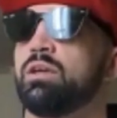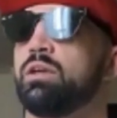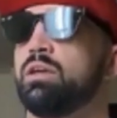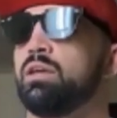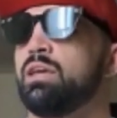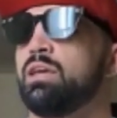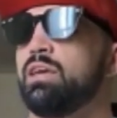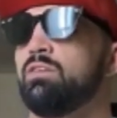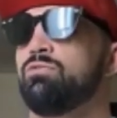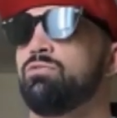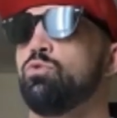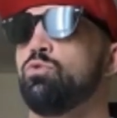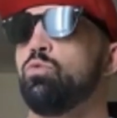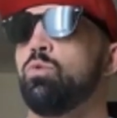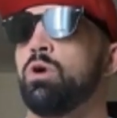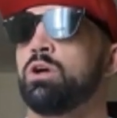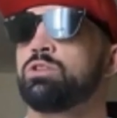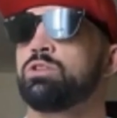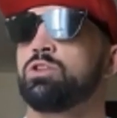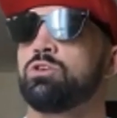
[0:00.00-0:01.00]
if you
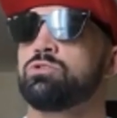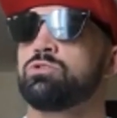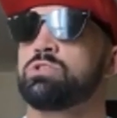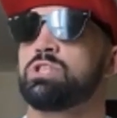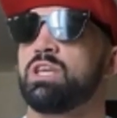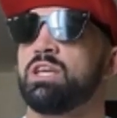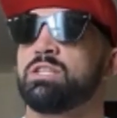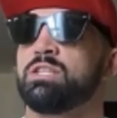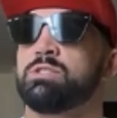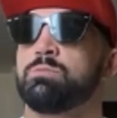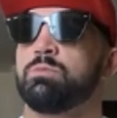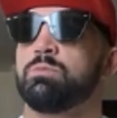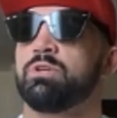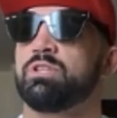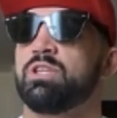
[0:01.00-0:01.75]
want those things, but